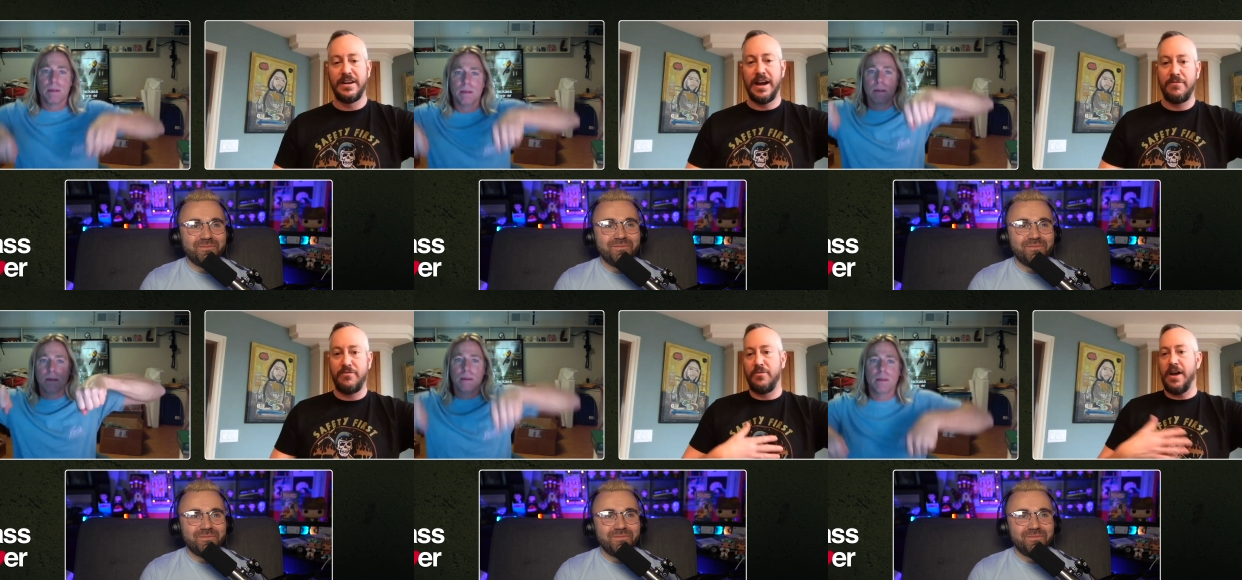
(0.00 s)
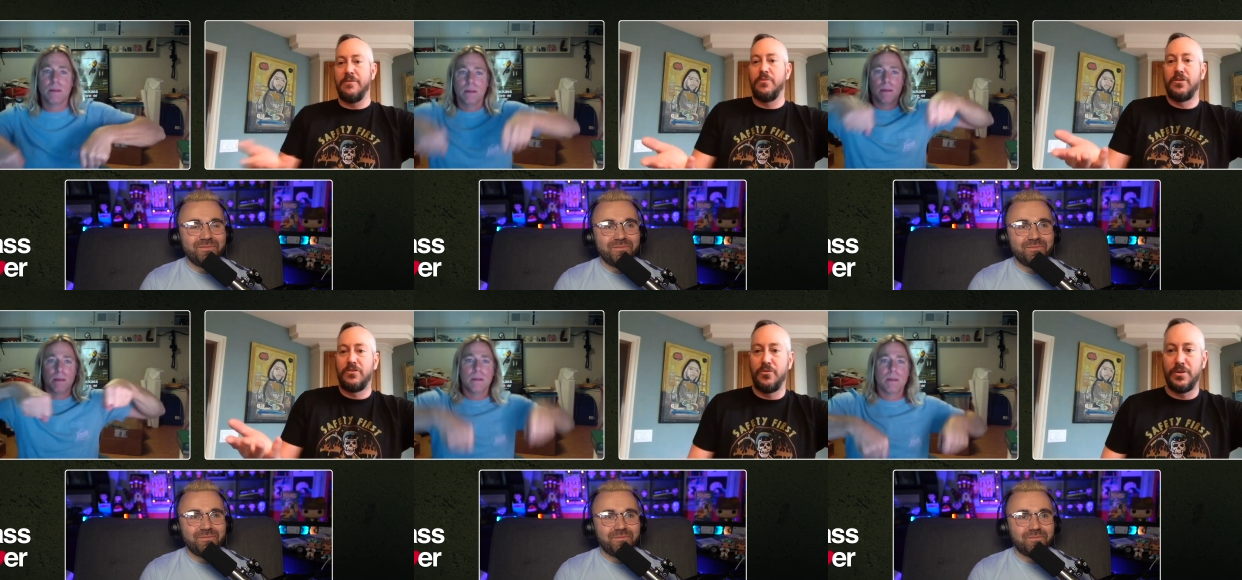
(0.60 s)
Speaker 1: Mm-hmm. I, I
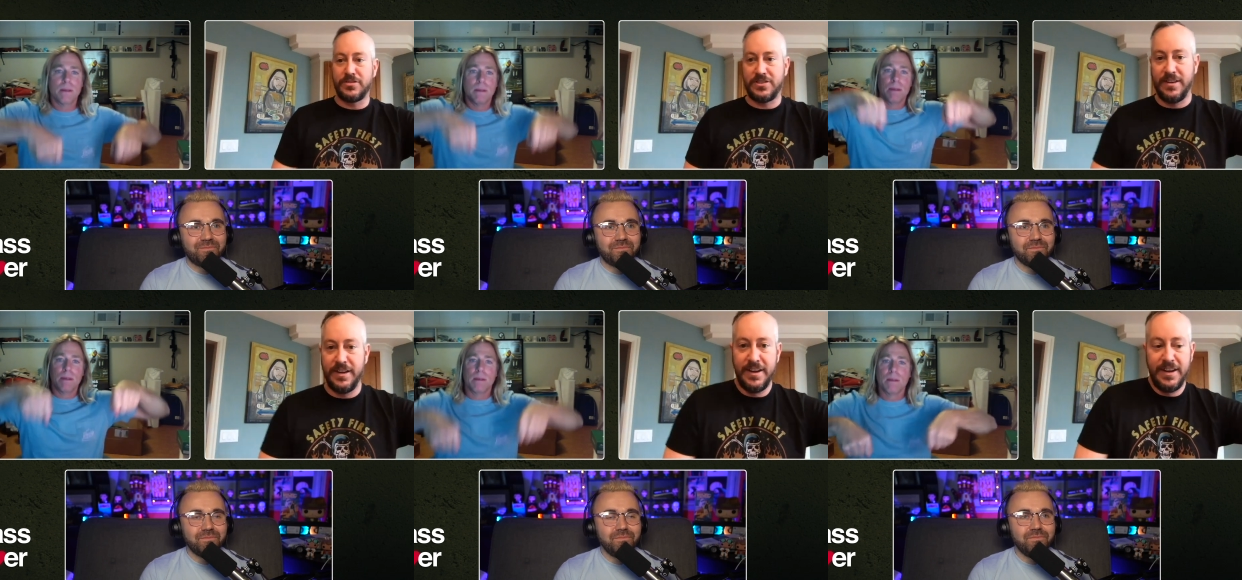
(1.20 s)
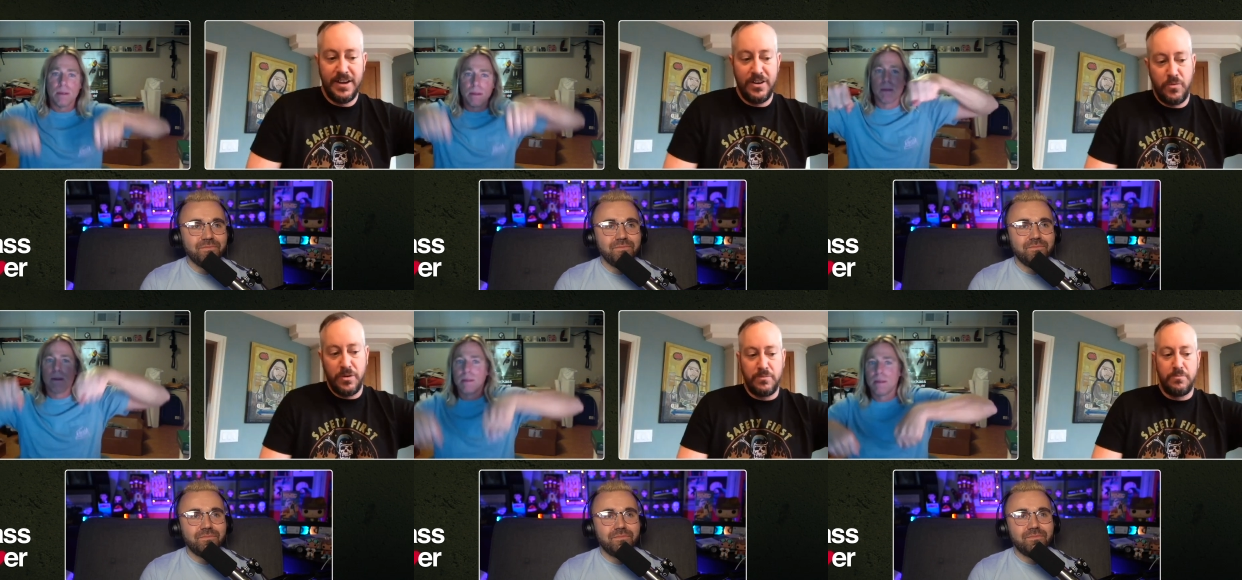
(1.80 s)
we're we're
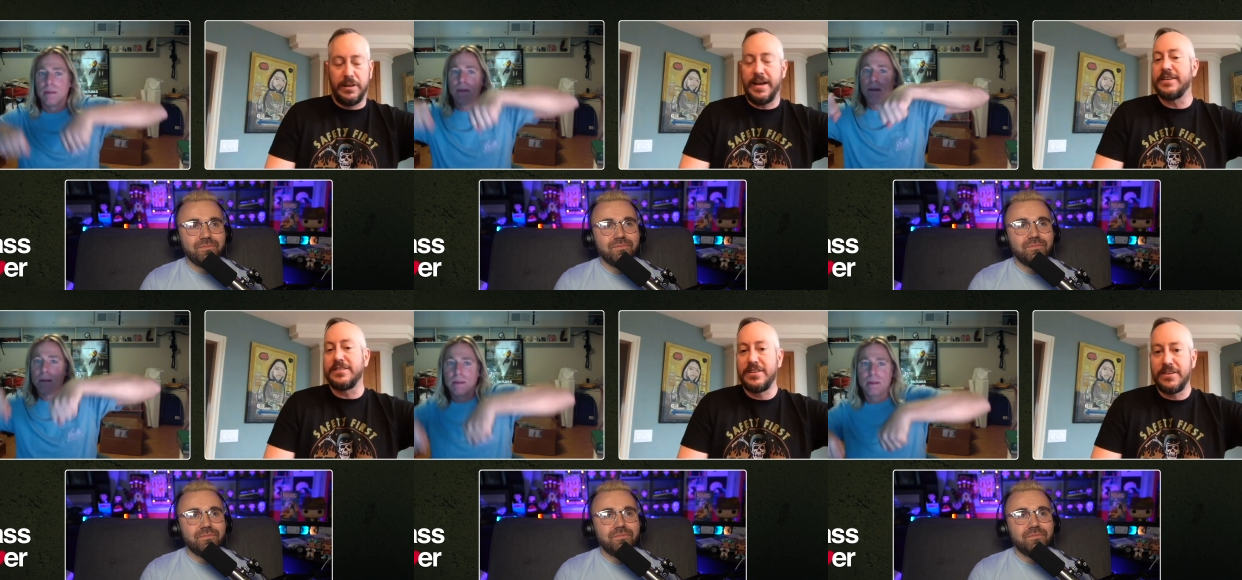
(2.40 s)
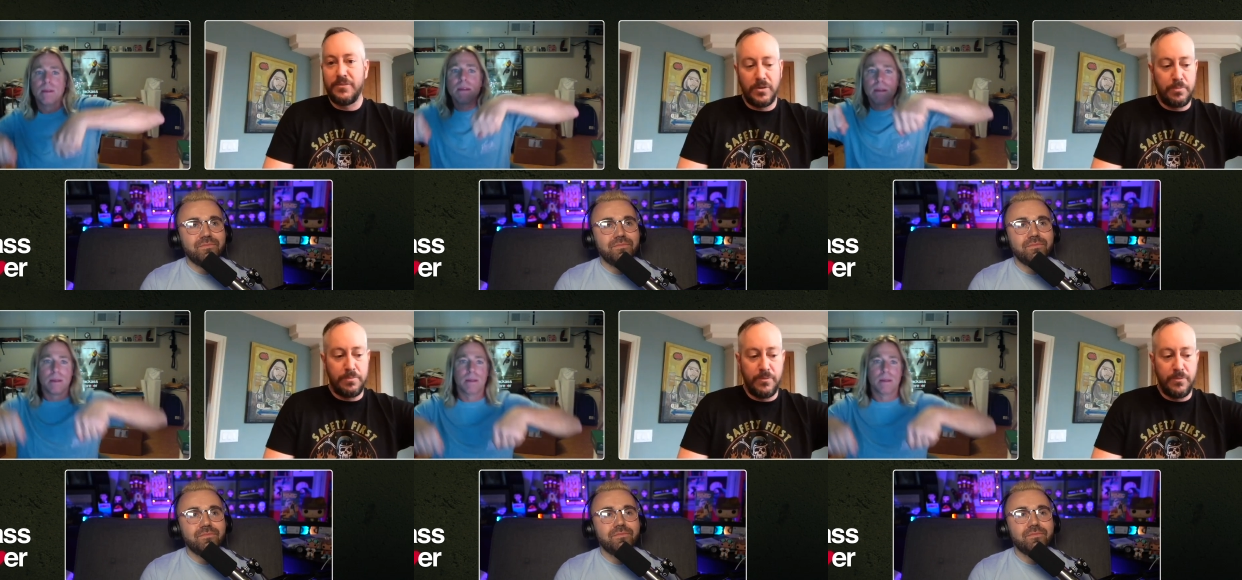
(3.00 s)
we're blessed and we're,